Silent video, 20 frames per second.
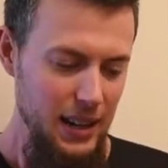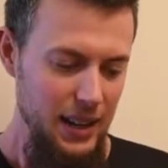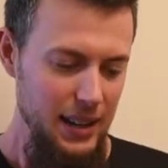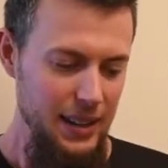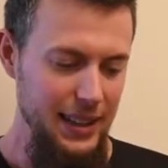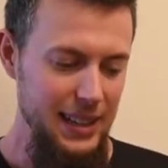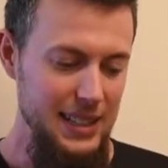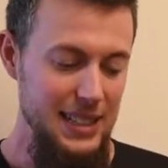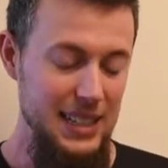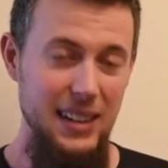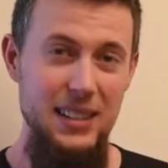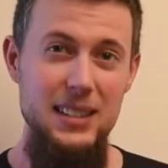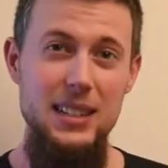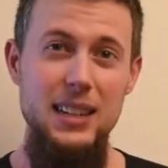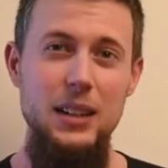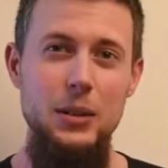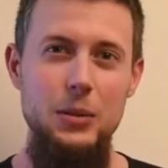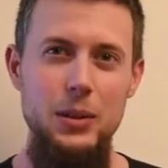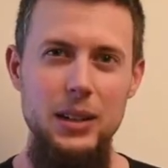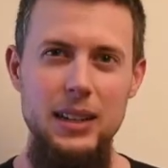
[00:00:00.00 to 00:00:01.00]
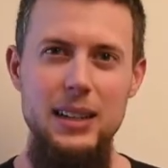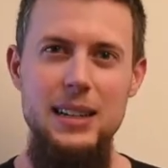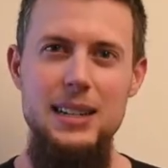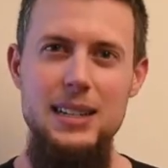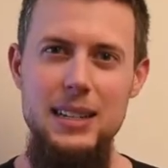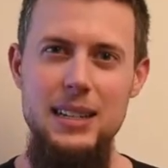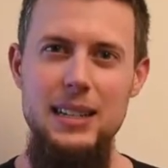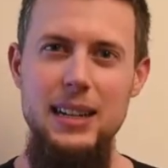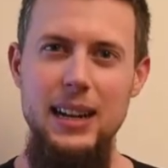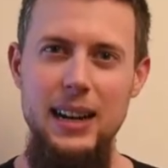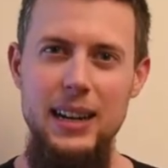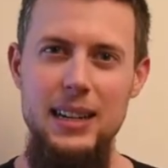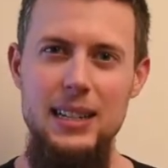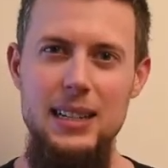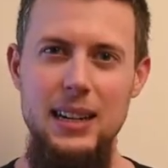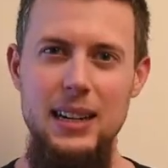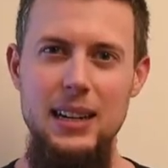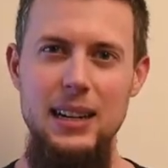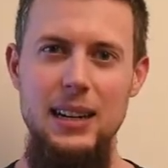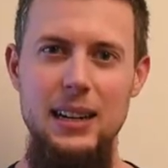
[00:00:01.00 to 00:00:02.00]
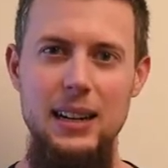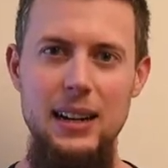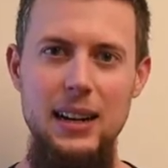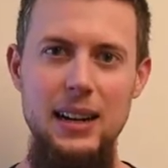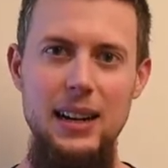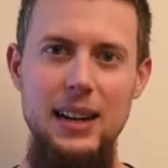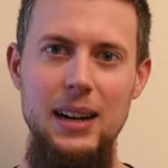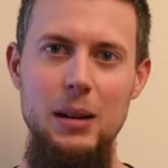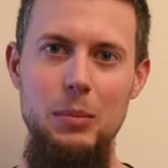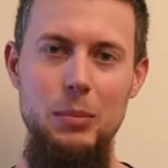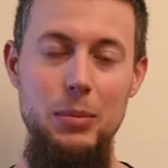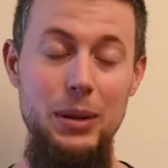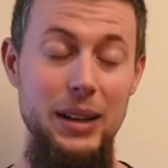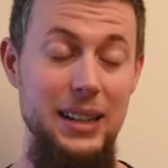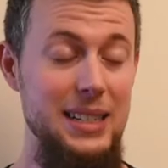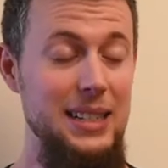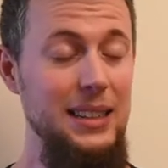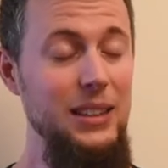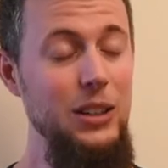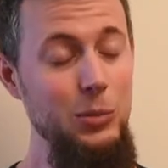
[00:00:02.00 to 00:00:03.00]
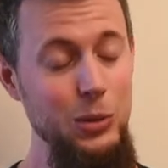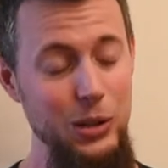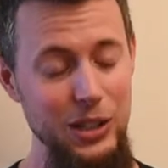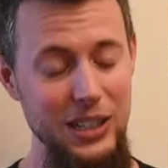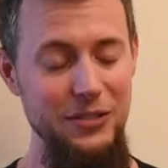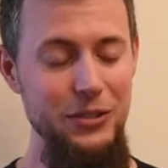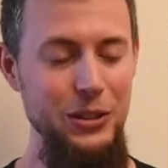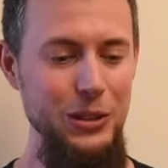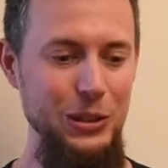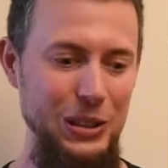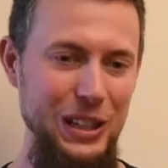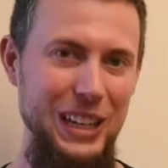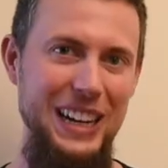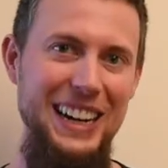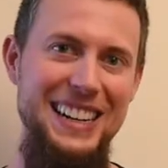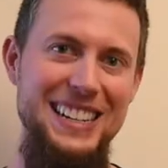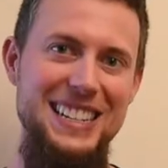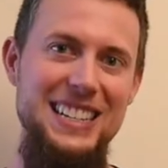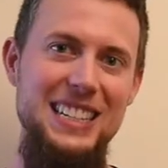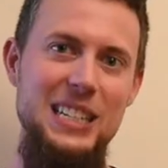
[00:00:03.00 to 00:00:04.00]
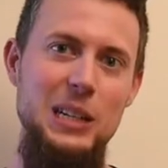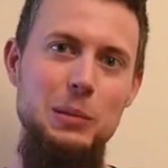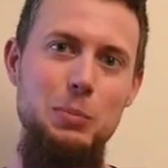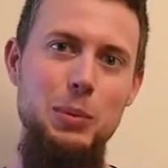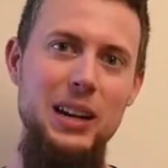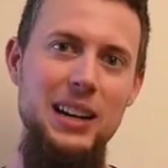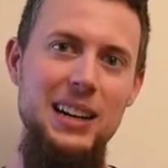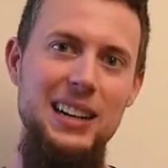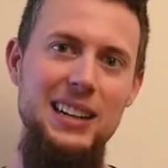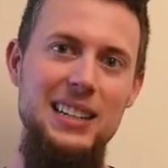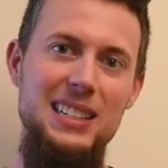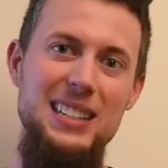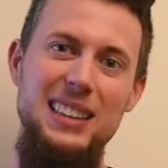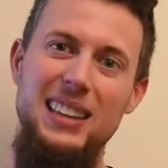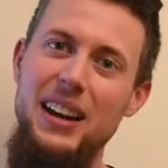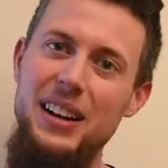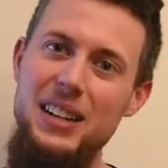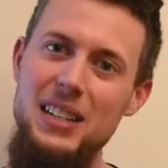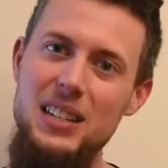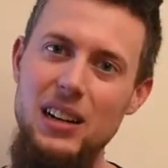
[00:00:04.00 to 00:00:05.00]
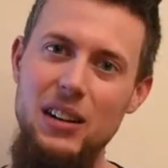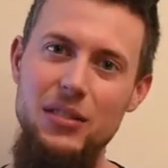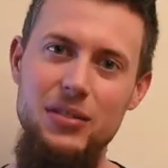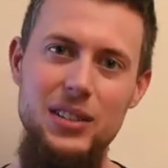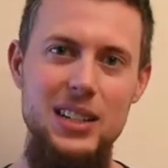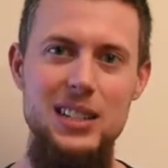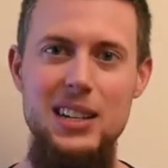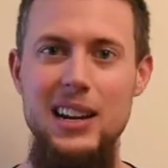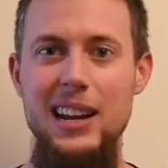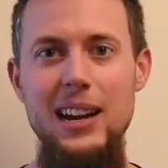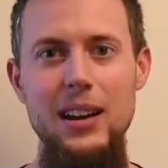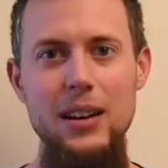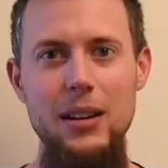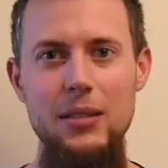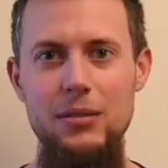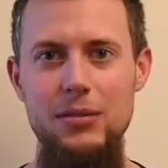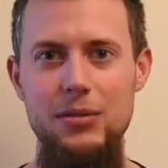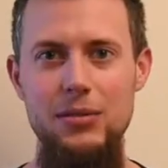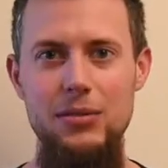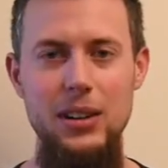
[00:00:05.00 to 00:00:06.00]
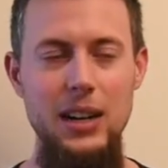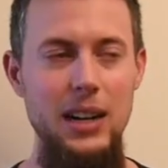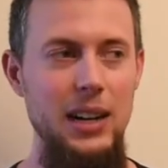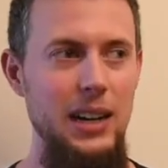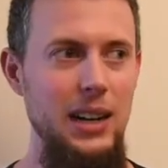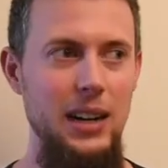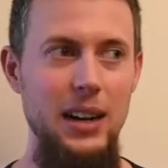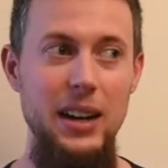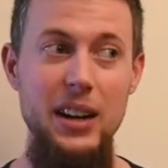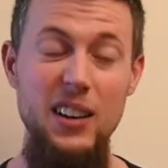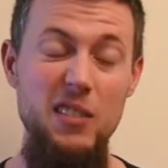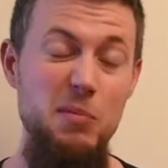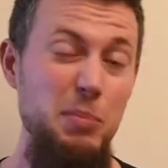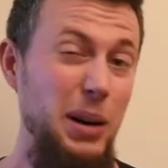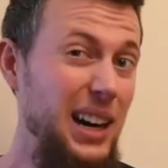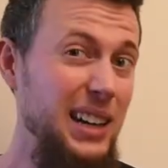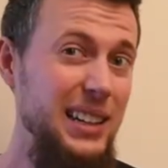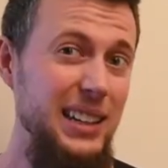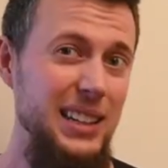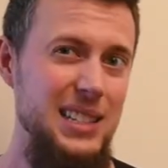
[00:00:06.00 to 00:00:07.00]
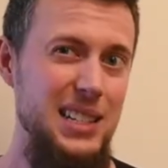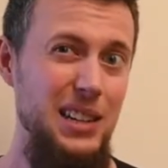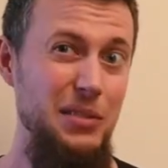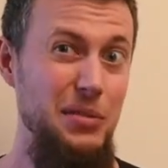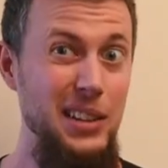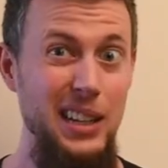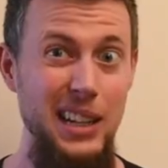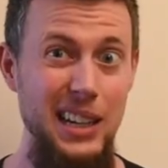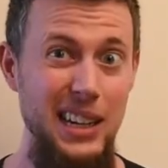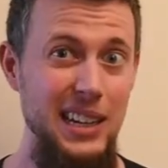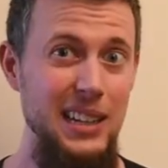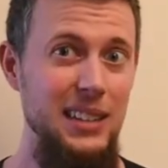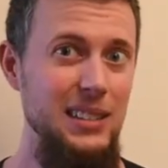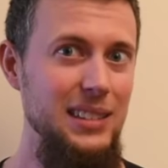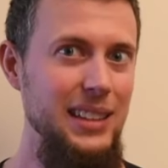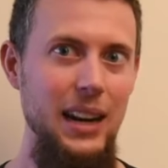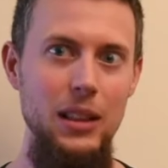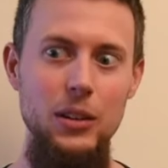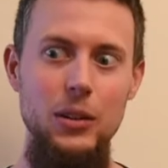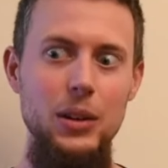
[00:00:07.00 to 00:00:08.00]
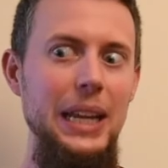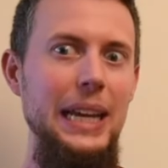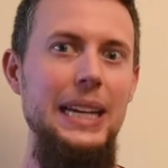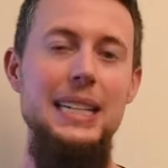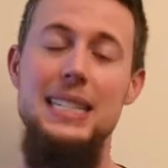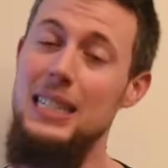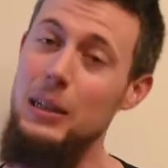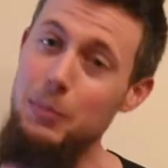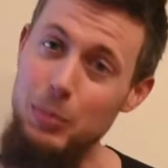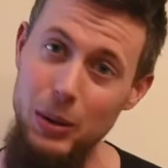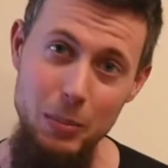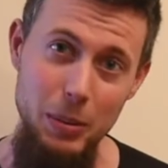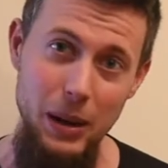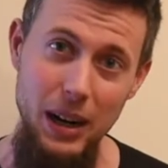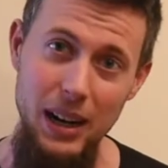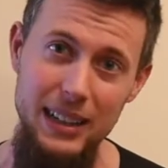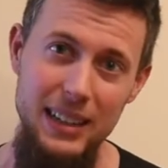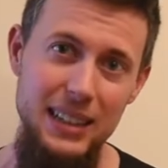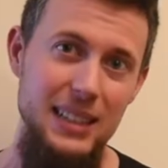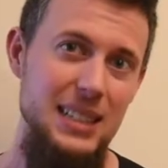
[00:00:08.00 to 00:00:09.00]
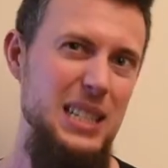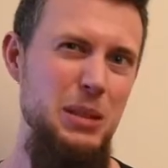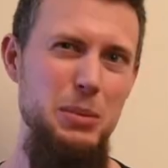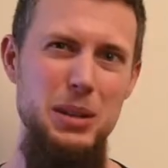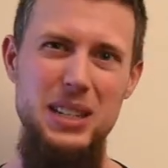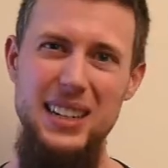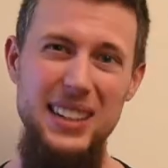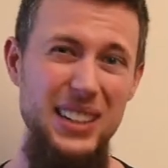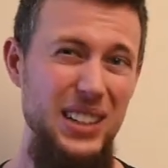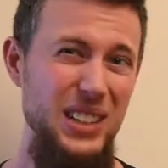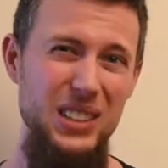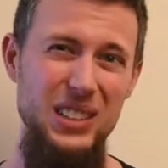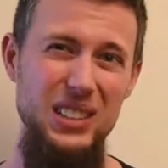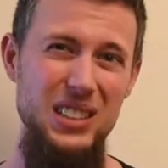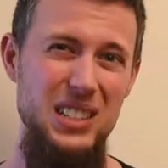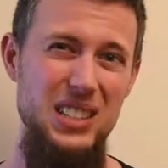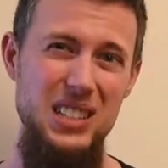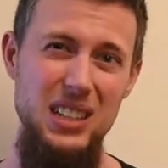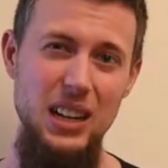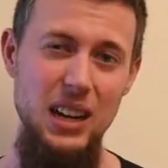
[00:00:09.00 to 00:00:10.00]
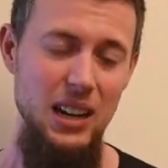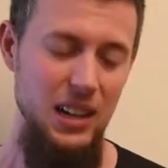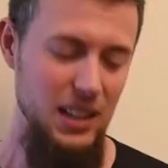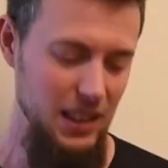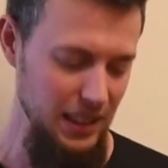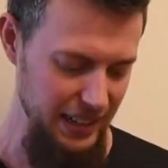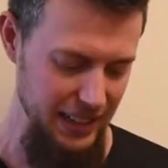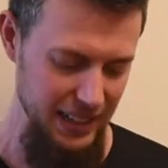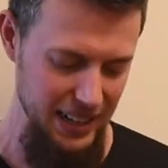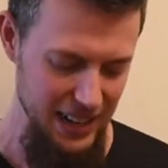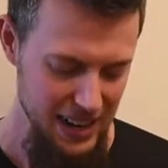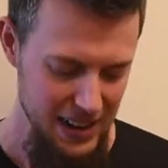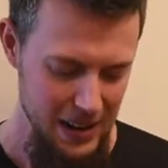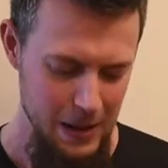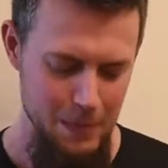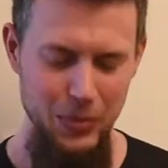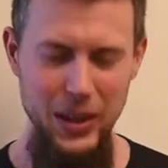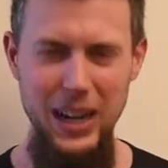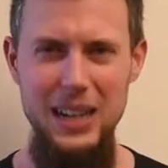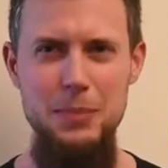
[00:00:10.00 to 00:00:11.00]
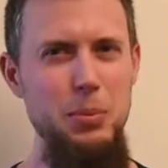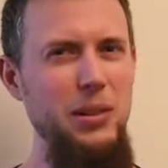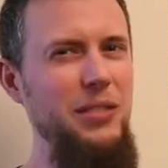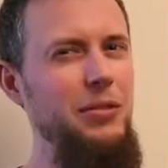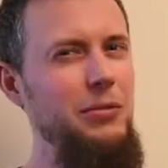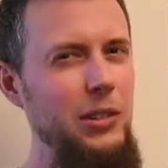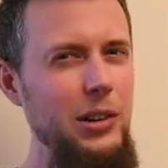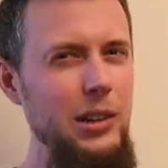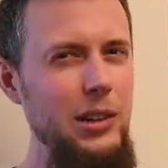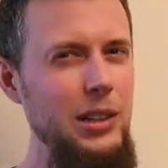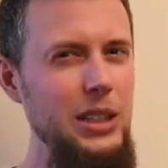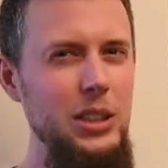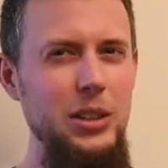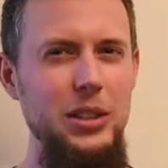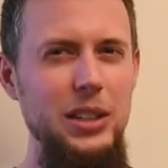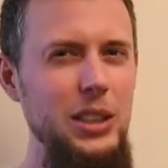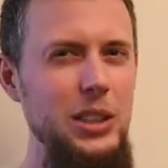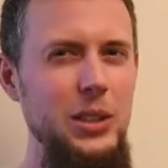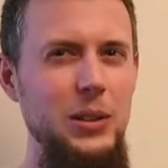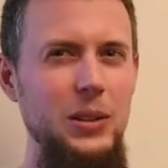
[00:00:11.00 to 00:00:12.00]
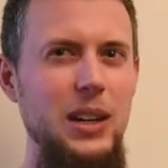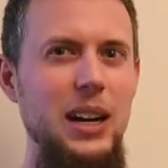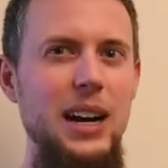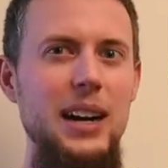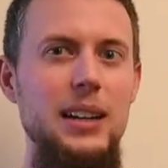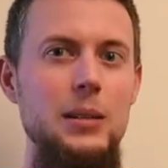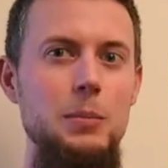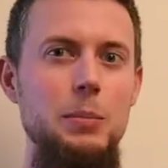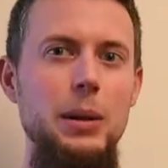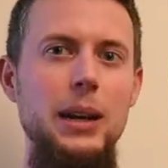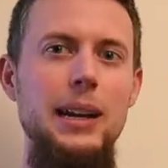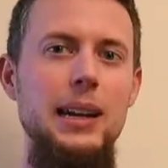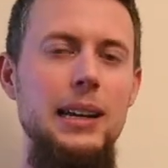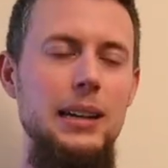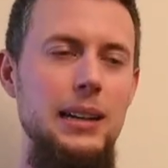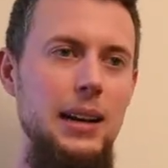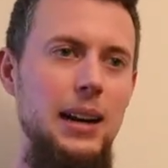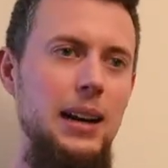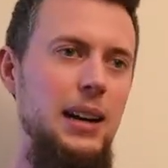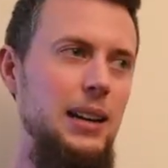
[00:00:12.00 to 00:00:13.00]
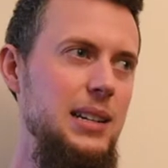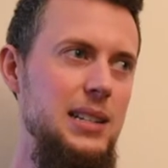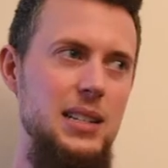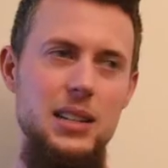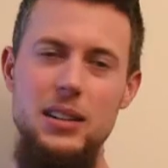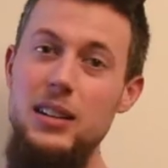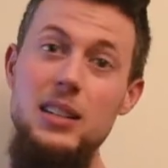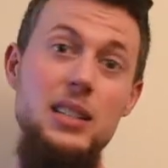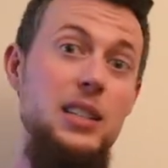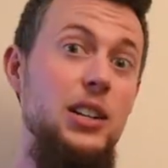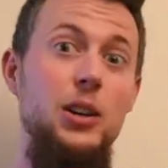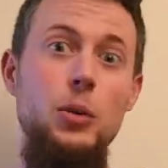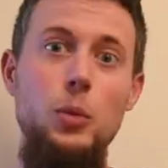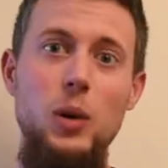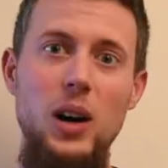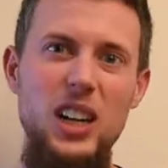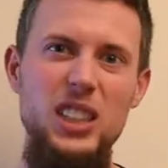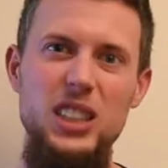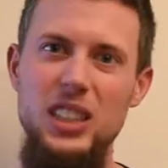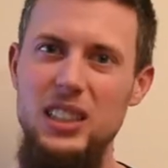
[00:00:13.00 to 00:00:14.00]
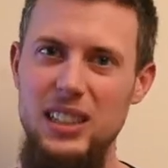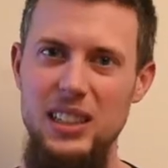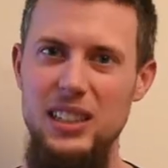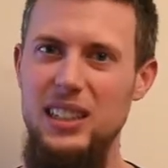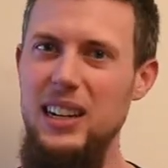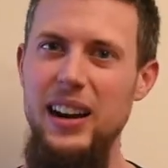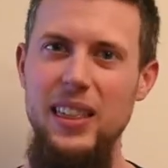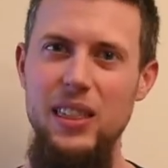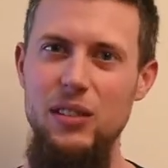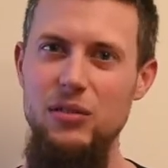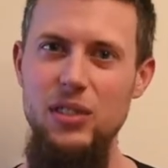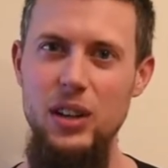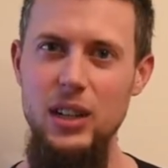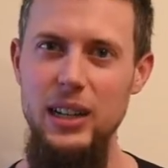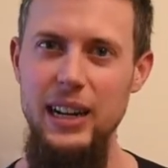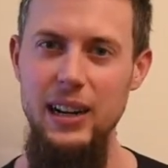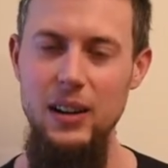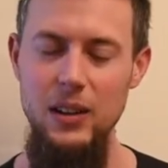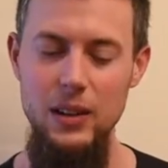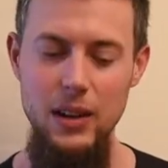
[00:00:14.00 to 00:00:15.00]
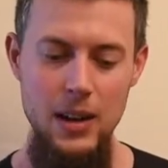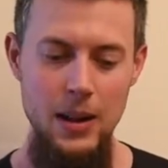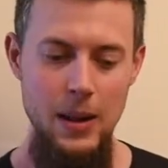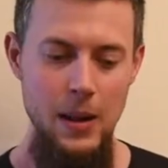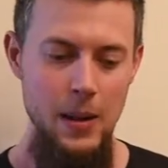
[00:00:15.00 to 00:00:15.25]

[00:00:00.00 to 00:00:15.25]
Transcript: And that sounds like a really easy task, um, but it's a little more difficult than I anticipated because a lot of stuff doesn't have uh, enough pockets, if any, let alone like zippered pockets. The materials suck. Like, I prefer a traditional cotton pant because uh, they're easier to wash and get kind of the funk out.